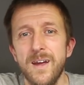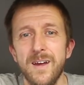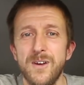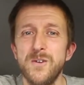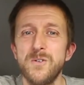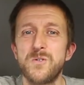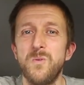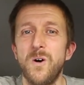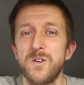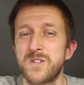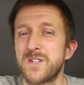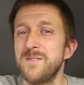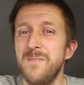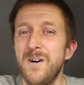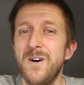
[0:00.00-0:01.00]
Who's
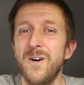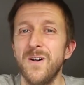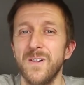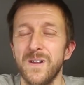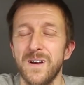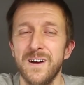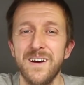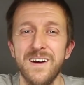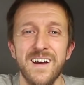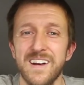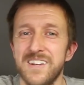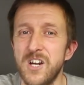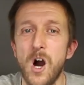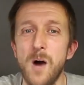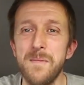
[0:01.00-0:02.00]
watched them all?
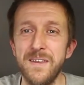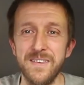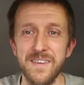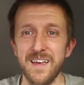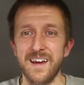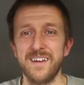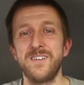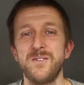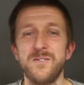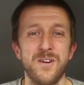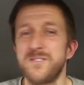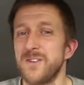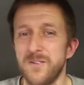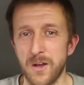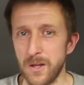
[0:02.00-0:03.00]
Comment. I
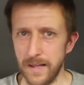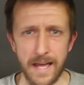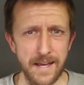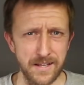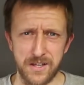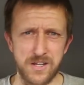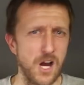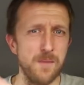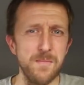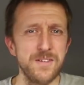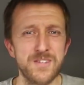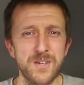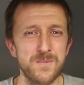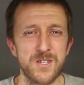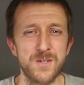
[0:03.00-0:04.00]
don't like,
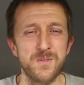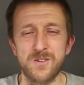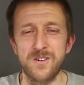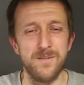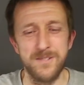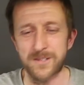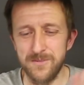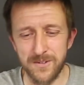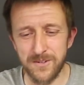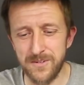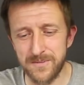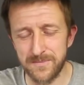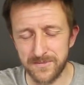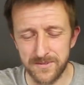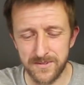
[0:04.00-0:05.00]
comment and subscribe. I don't
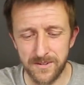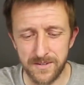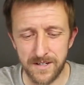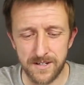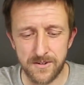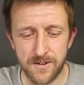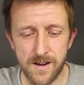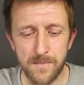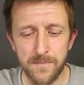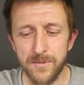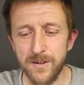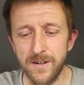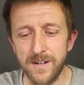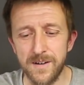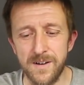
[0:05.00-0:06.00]
really do that crap,
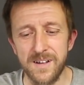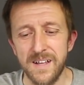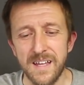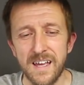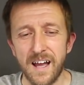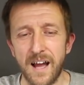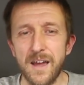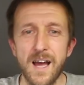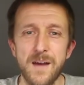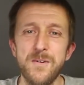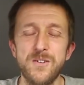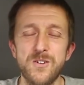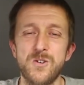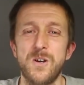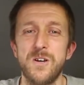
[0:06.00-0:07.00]
but I am
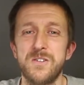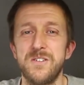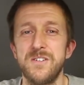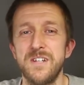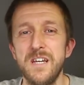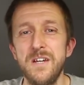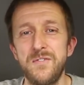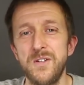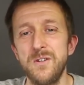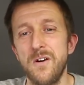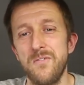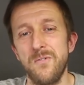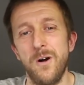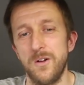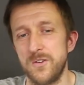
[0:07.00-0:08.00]
interested. If you
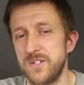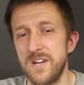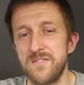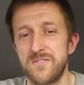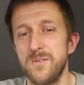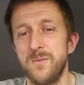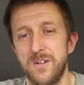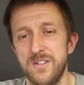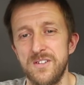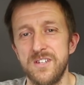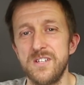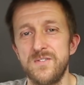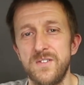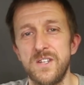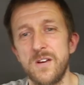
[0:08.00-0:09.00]
have watched every one of
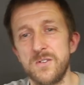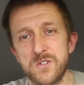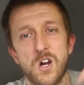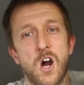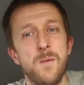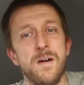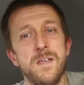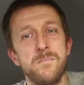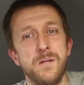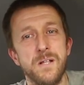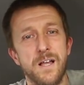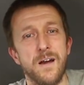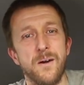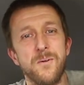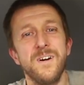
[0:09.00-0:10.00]
these videos, comment
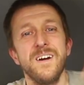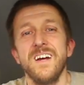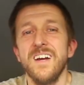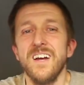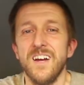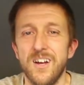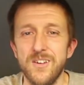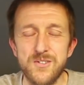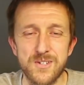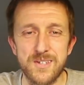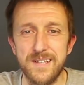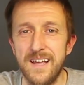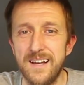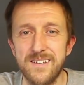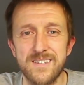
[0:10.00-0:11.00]
below and
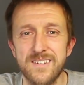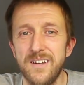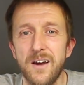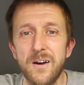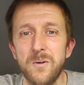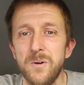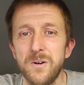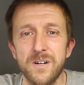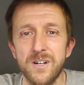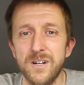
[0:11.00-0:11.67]
just let us know